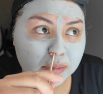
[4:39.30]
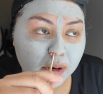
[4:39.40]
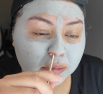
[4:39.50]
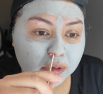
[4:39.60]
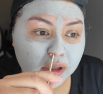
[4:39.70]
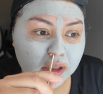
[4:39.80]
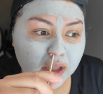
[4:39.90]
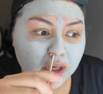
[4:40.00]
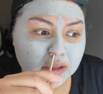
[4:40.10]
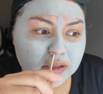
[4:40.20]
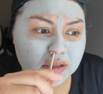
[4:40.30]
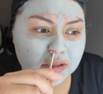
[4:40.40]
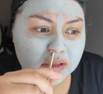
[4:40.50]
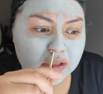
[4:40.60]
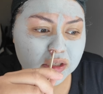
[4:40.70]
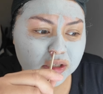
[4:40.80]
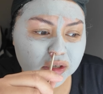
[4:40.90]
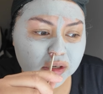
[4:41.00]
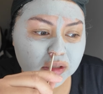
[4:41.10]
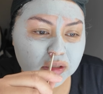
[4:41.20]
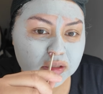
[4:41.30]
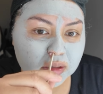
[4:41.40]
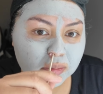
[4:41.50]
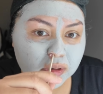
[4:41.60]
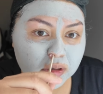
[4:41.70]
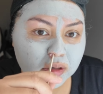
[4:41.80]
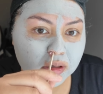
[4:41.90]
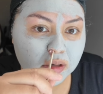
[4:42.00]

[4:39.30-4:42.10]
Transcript: probably last year in December